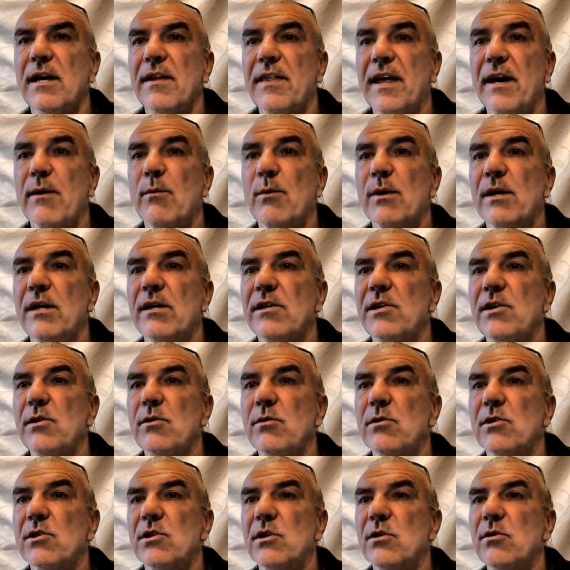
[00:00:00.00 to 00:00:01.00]

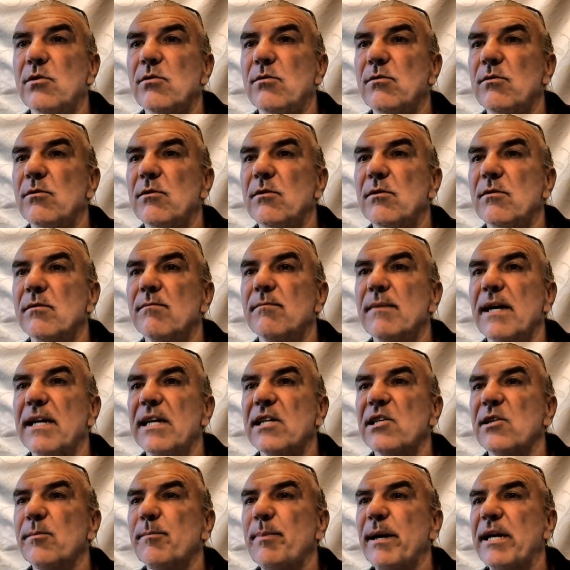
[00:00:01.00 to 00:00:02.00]
used to
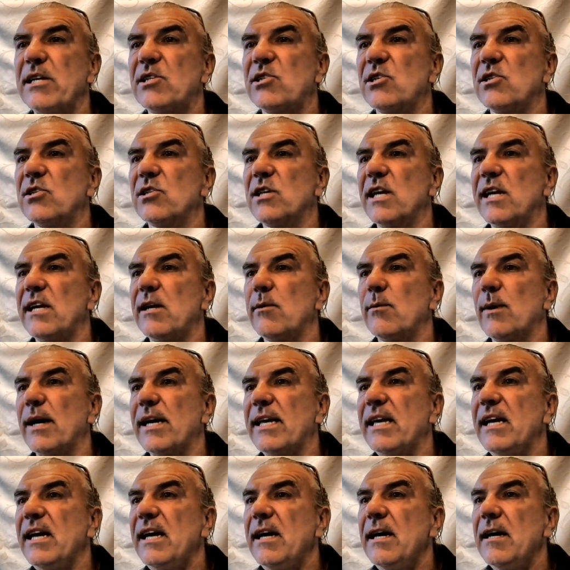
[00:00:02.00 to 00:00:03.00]
manage a patient's
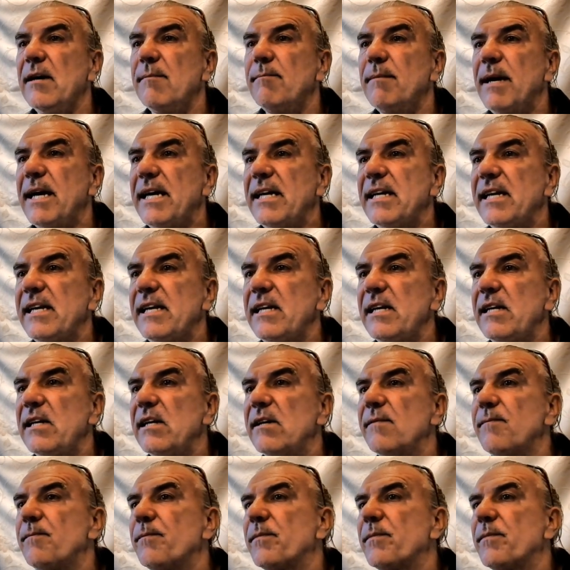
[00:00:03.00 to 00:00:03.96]
airway, mainly